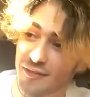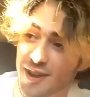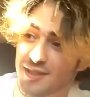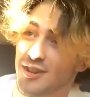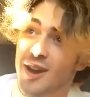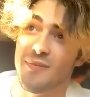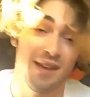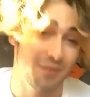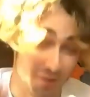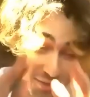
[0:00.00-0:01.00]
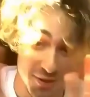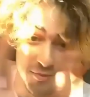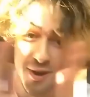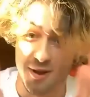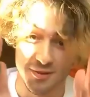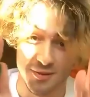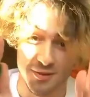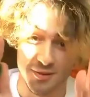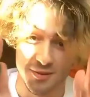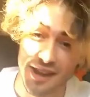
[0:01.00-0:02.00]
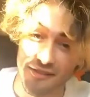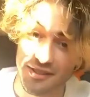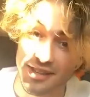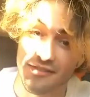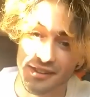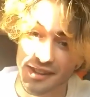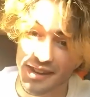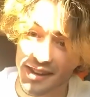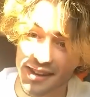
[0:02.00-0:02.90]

that's the first time that those two words have been put together, definitely.